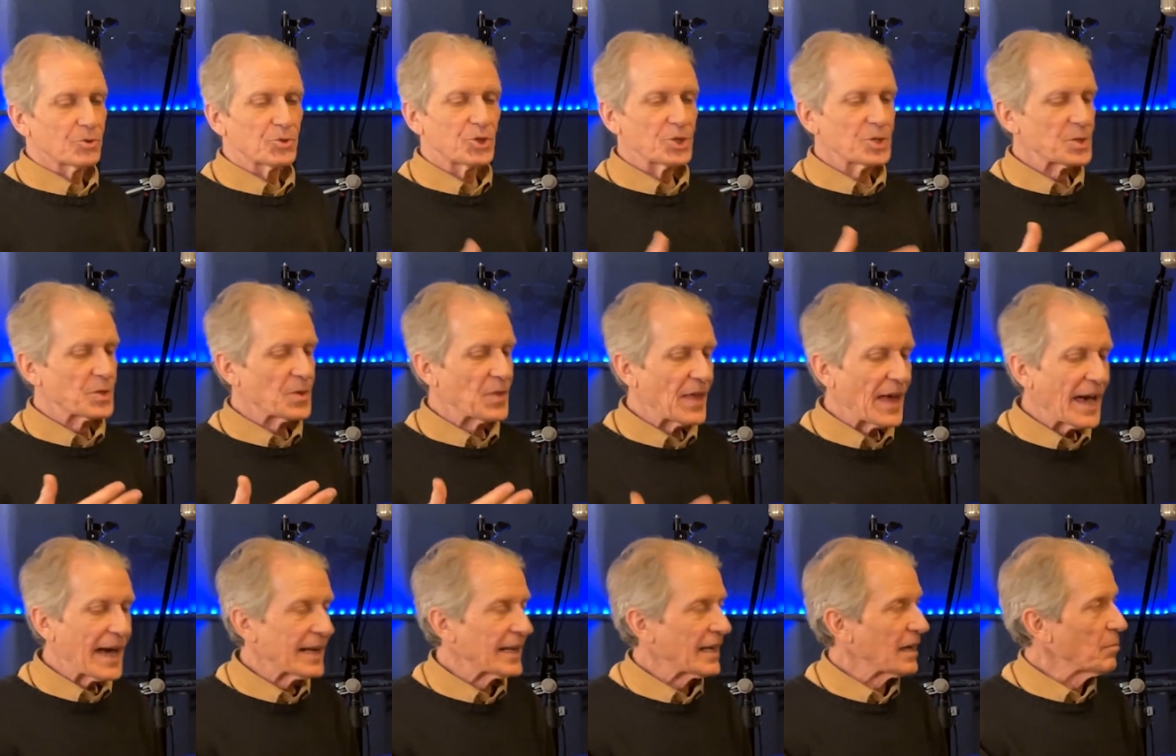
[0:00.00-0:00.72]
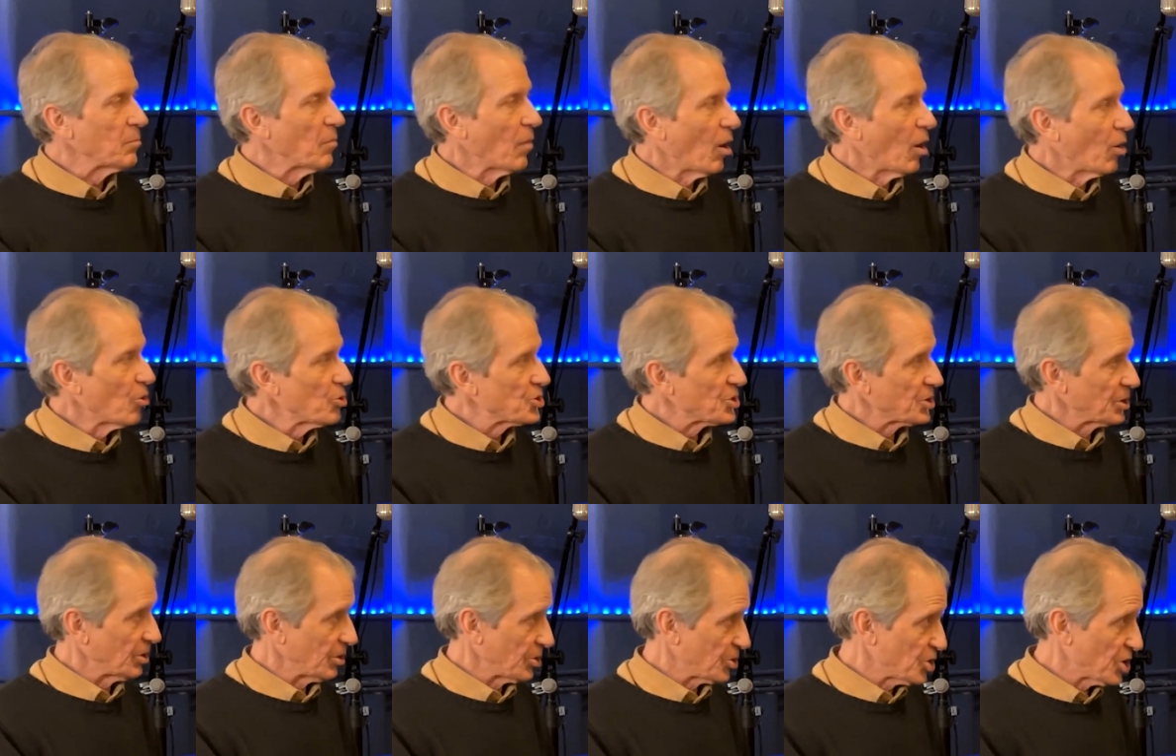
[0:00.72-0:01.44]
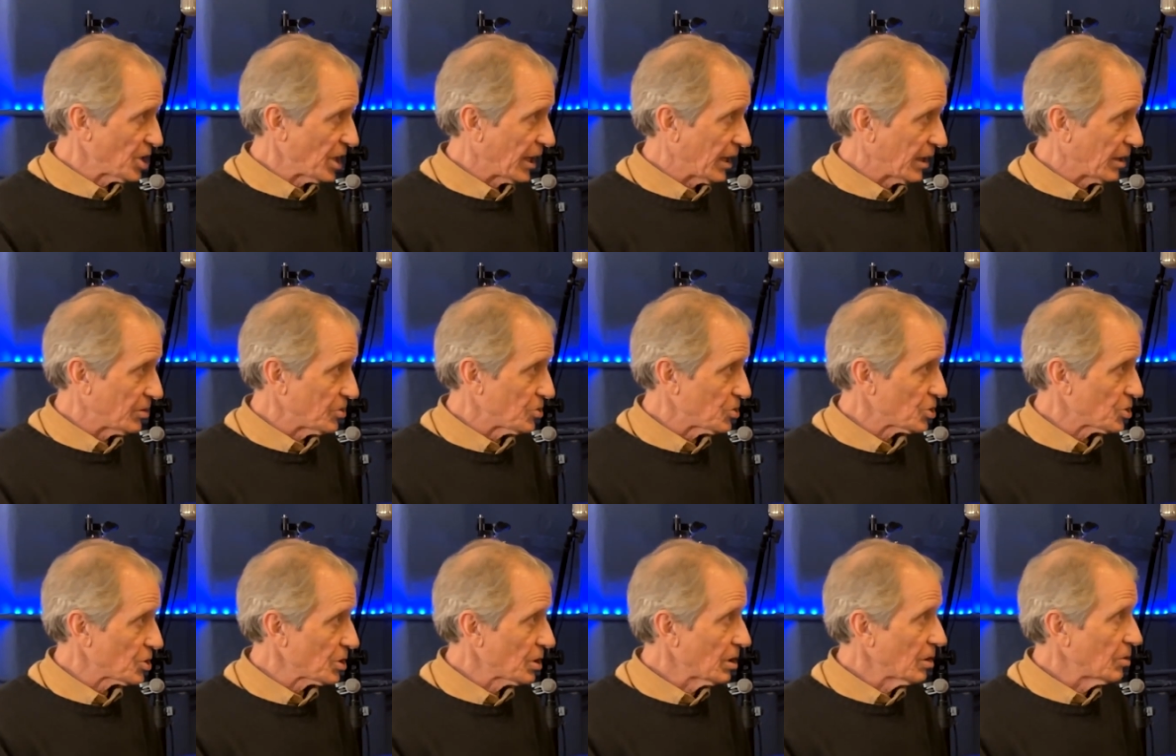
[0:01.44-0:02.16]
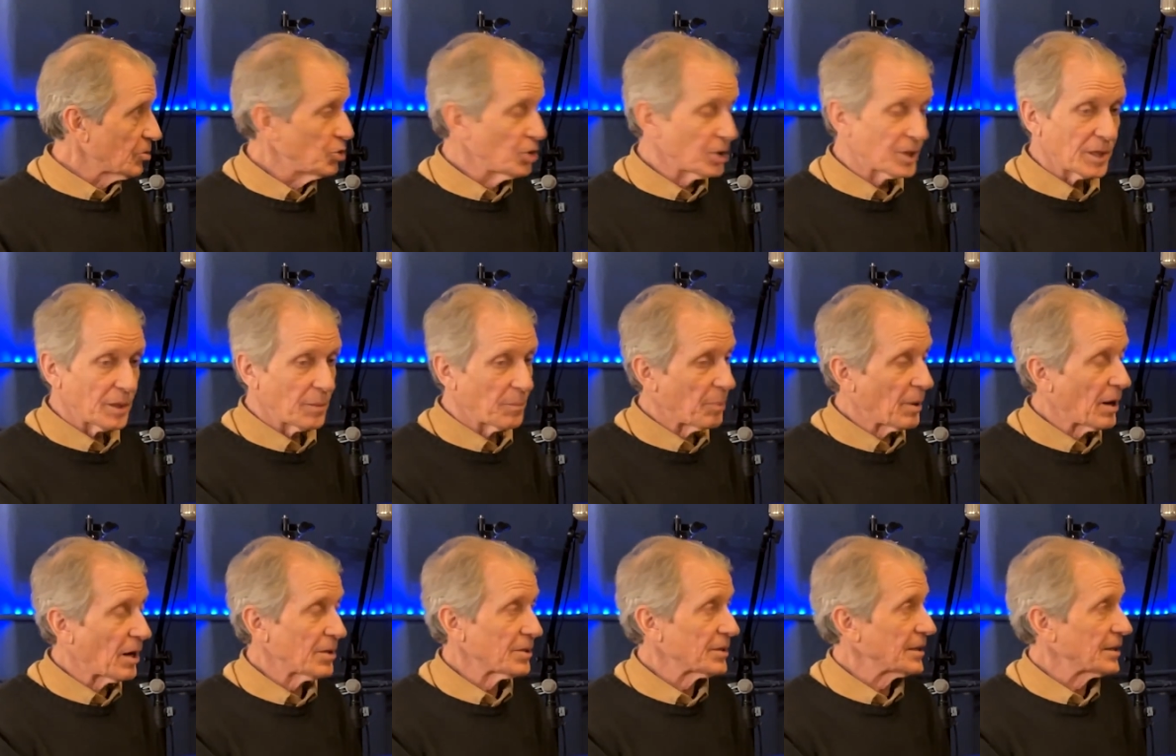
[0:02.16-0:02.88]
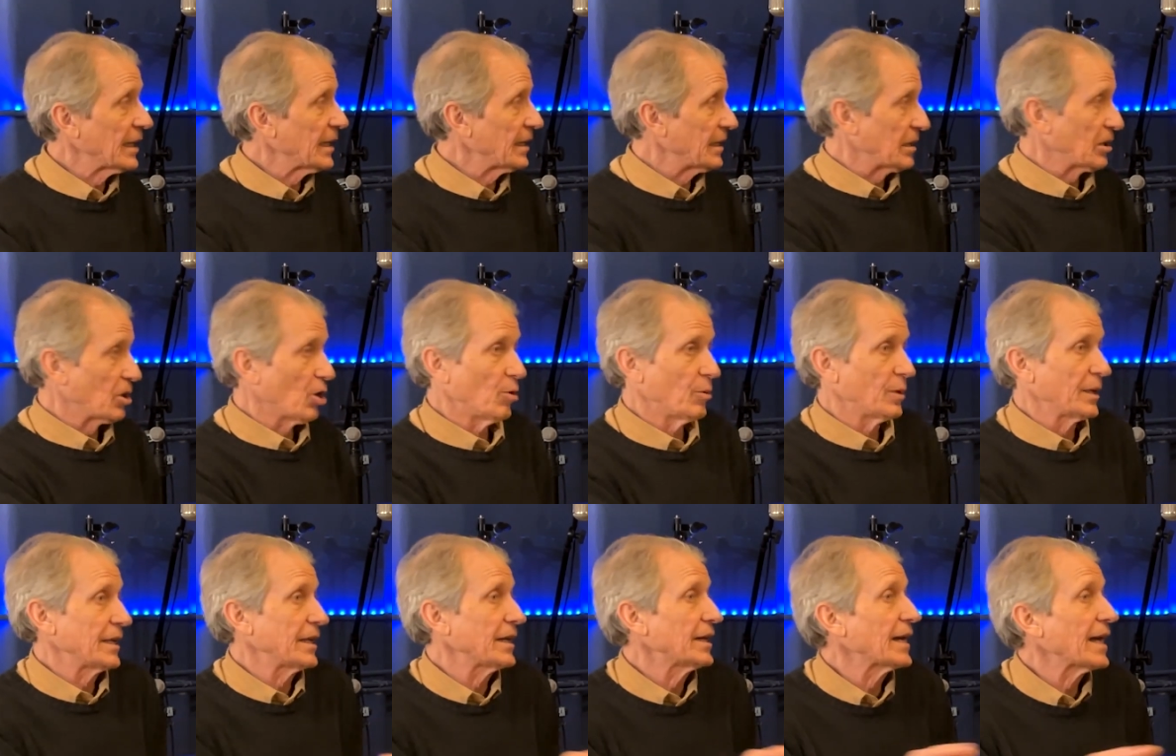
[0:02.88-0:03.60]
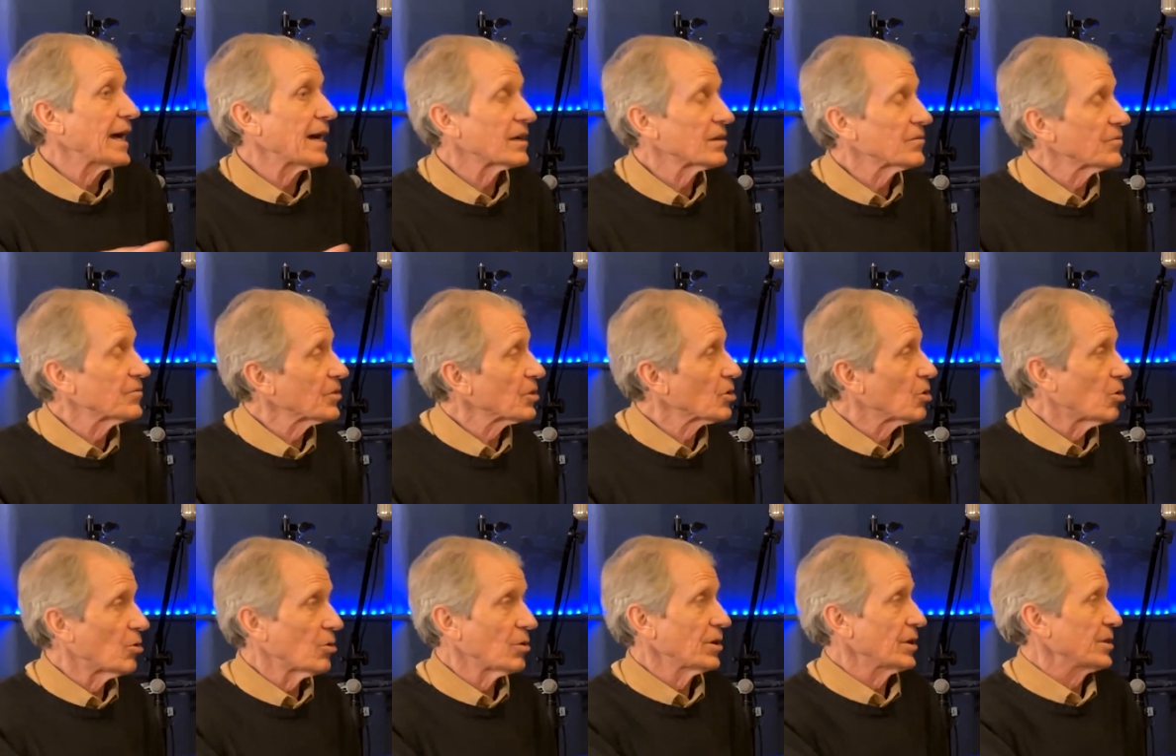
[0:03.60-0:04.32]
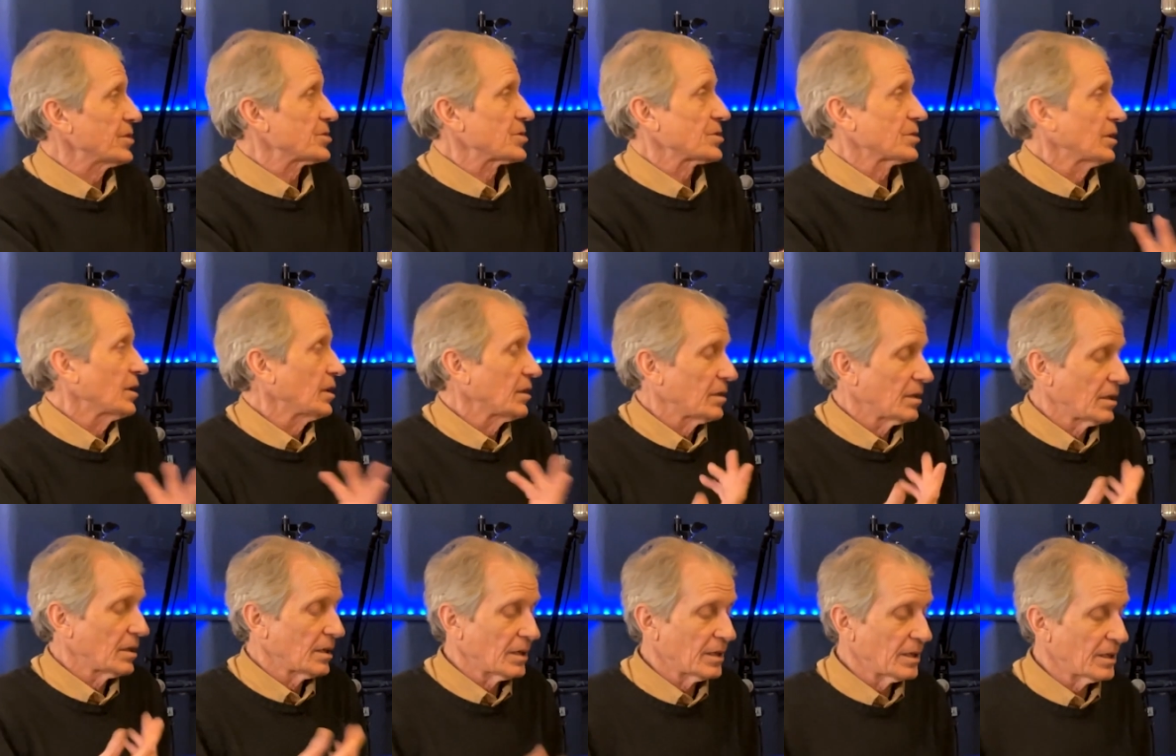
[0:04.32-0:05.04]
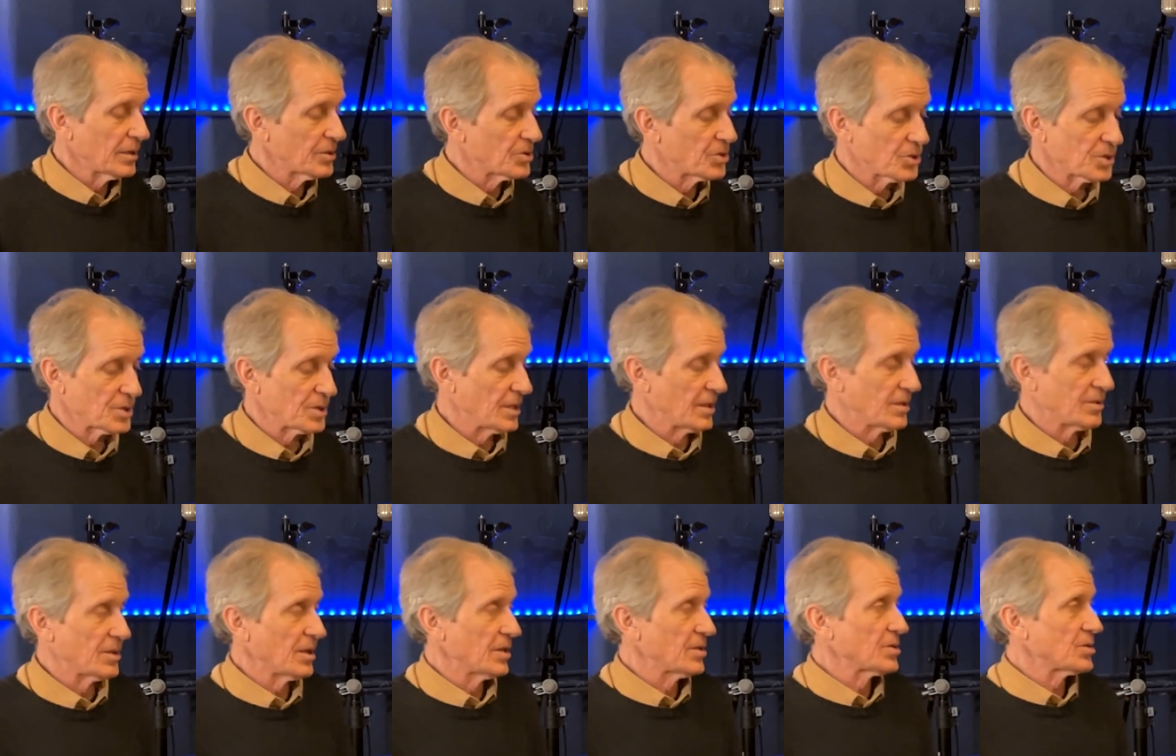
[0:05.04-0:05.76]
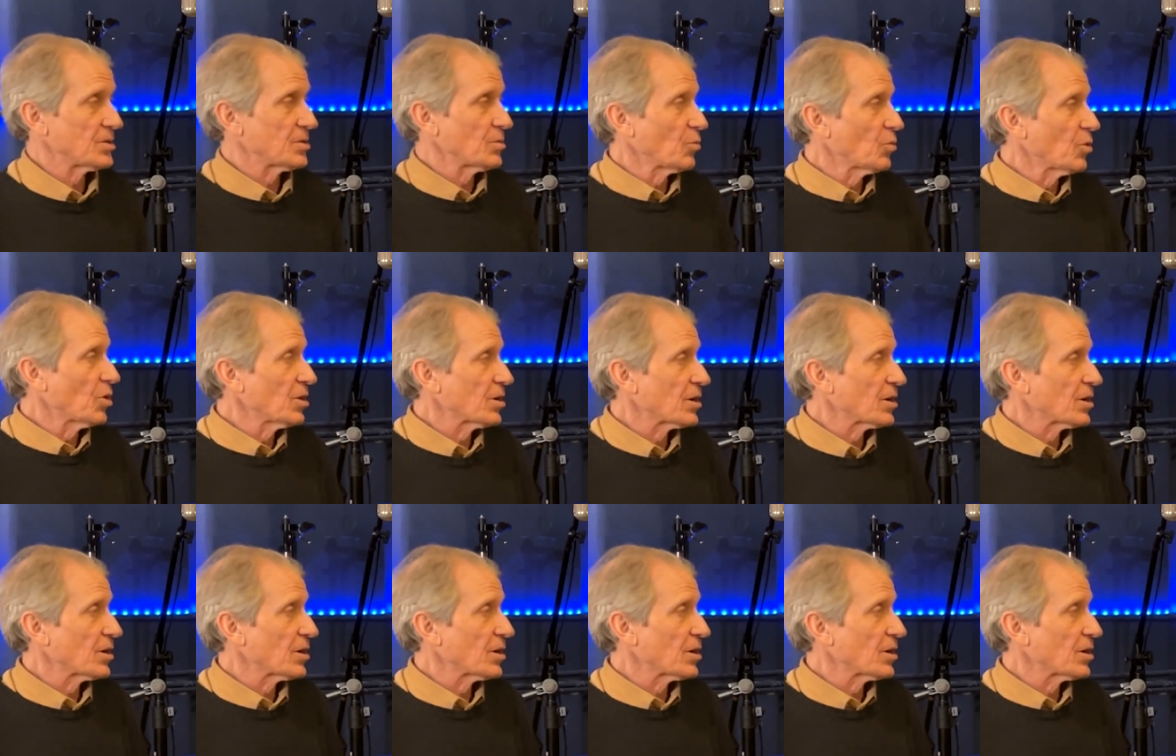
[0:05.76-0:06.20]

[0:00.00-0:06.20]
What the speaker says: So just that emotional change, you can impart that going in and out of a chorus, and it does the